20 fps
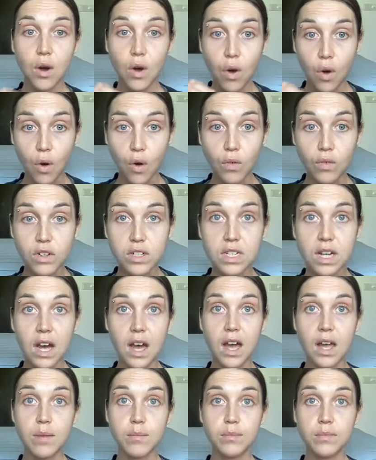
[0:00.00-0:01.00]
over
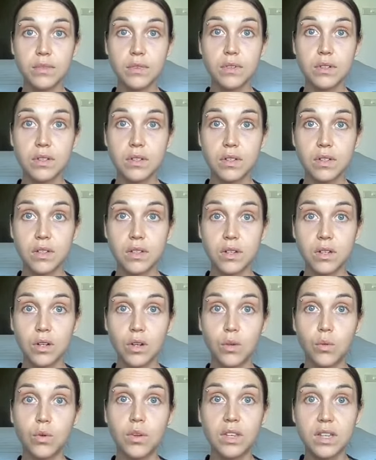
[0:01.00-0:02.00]
time
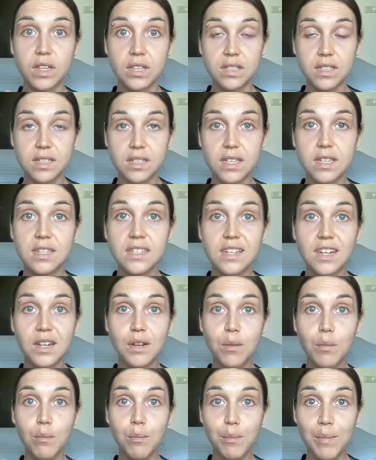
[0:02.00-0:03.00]
with consistent
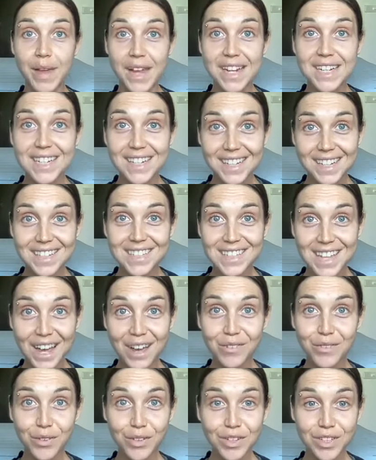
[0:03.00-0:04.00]
maintenance
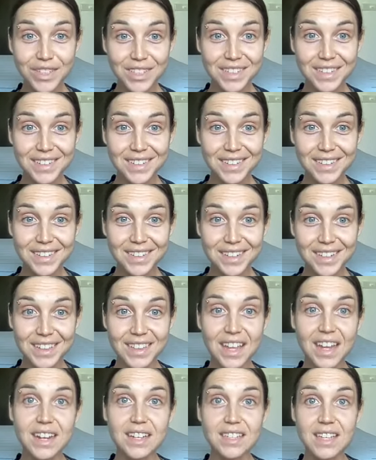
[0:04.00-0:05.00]
effort
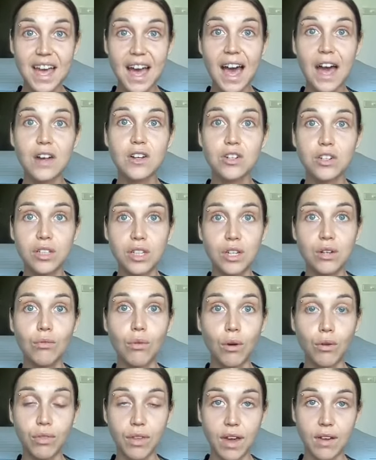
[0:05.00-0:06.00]
that is actually
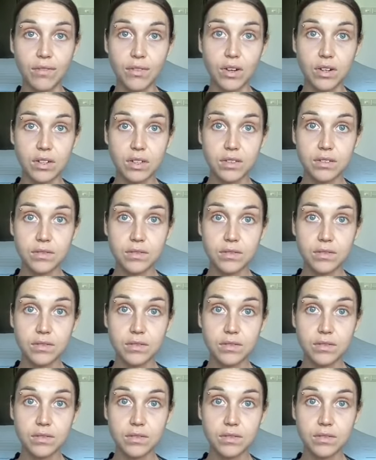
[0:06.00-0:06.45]
growth effort.